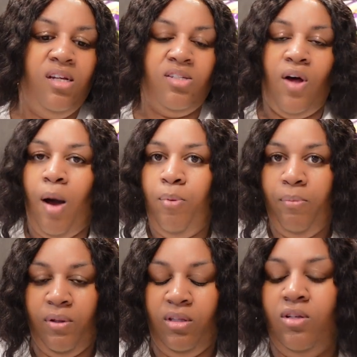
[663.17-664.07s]
So I'll
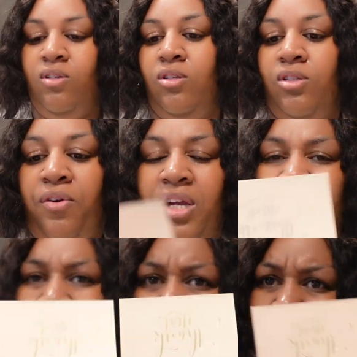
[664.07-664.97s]
put both of those on the screen, and
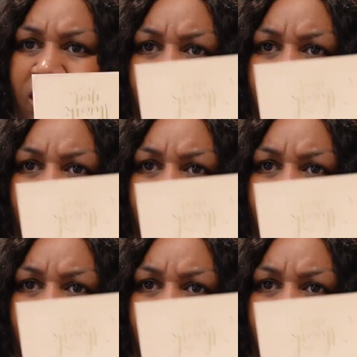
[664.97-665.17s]
it smells